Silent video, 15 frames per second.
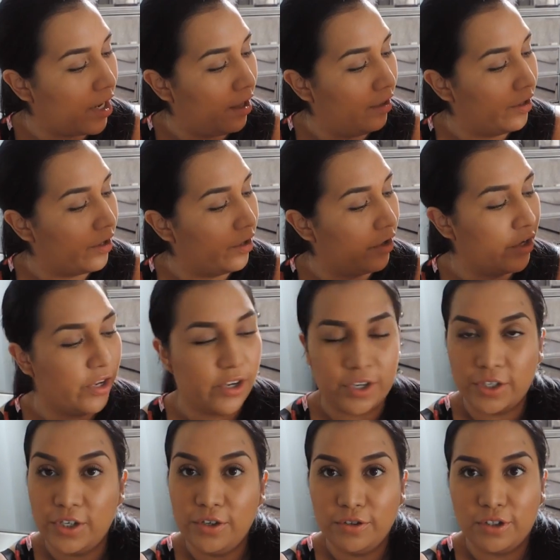color, or you
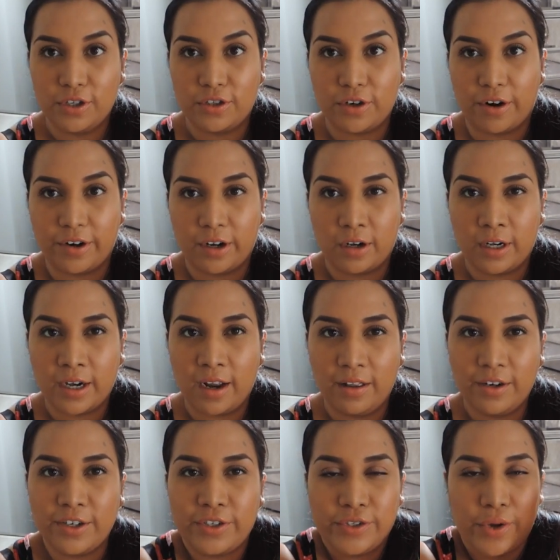can use the darker
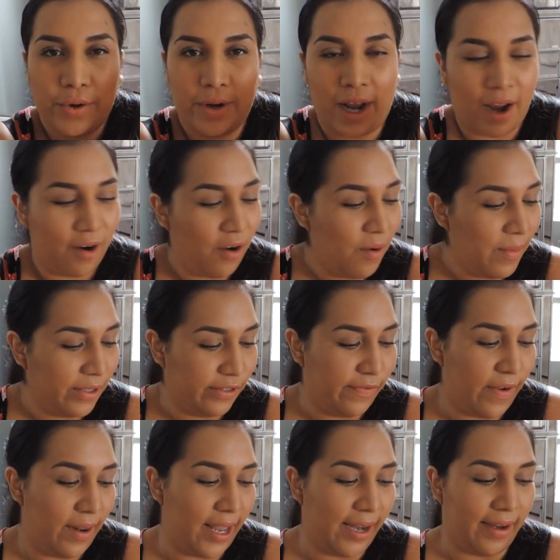color. So I almost
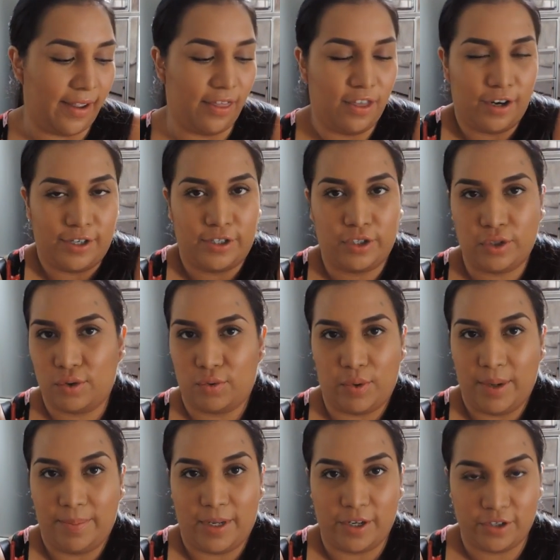feel like there's
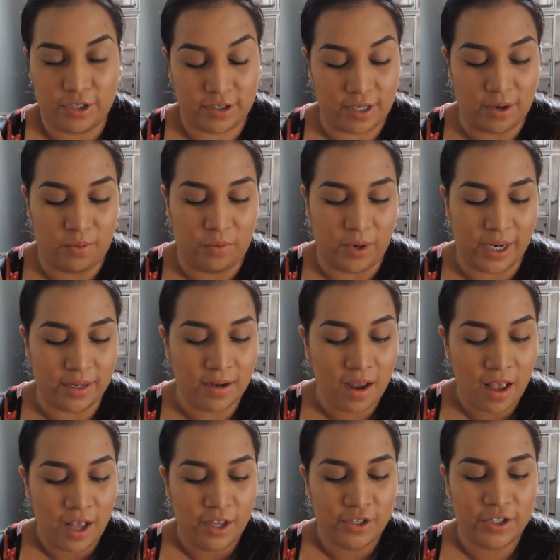three blushes in one.
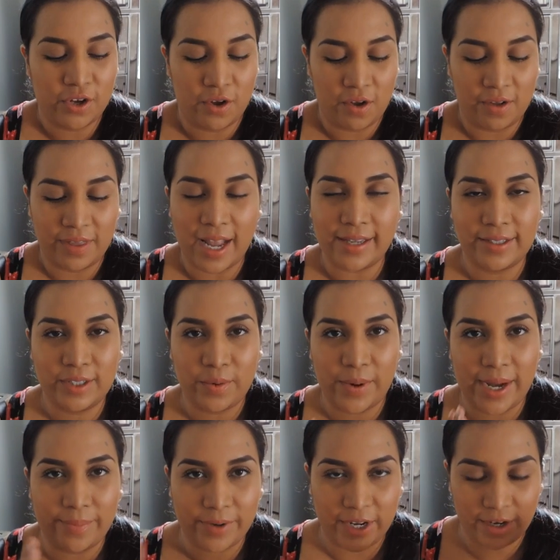So that's the
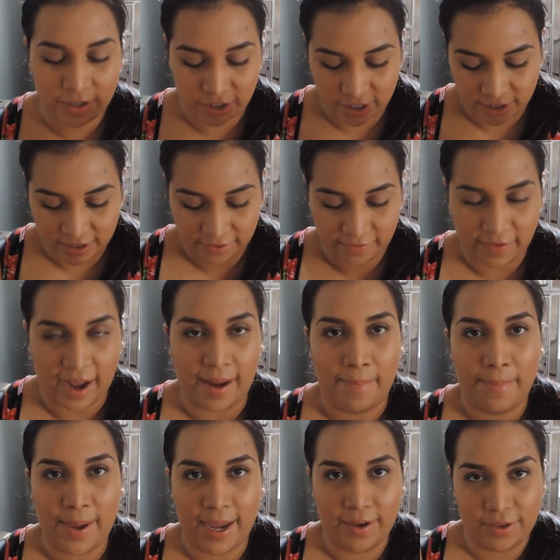way I'm going to justify
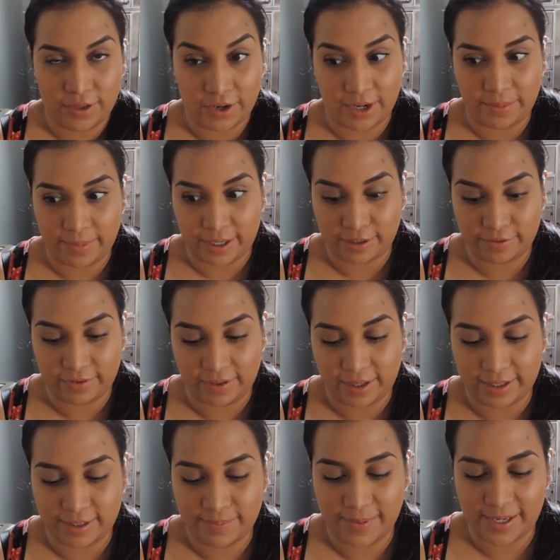paying $30 for
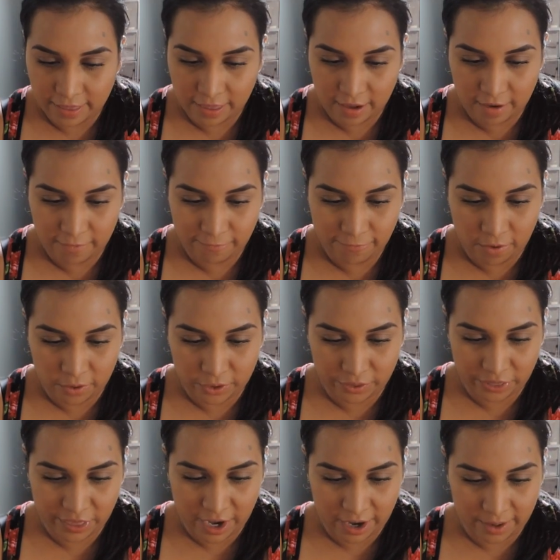this. I got the
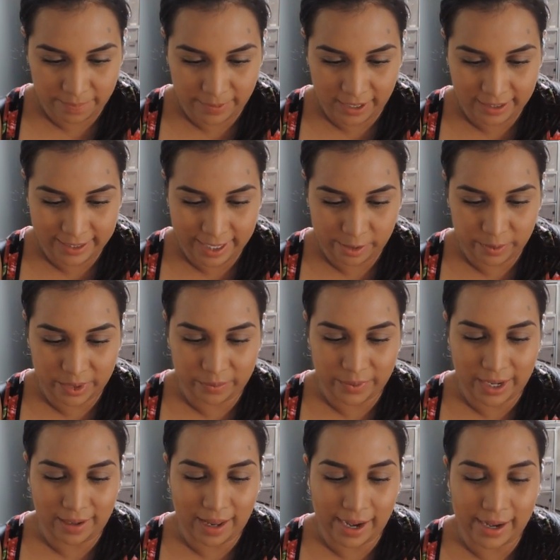Phototherapy Liquid
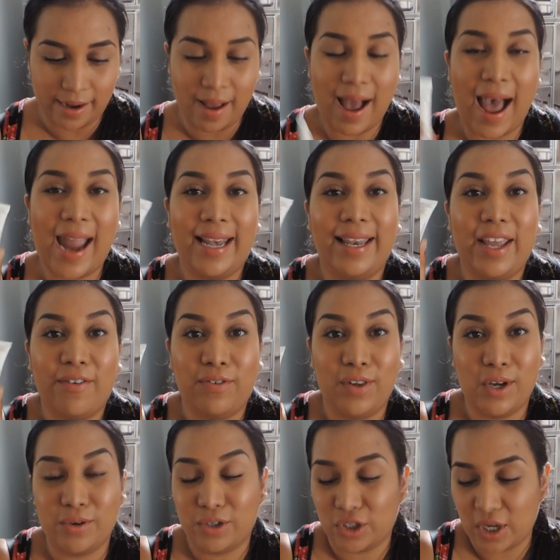Red Light Eye Lift
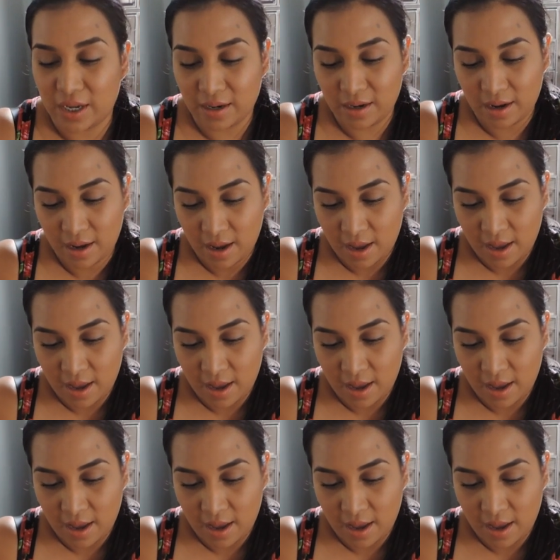Lotion.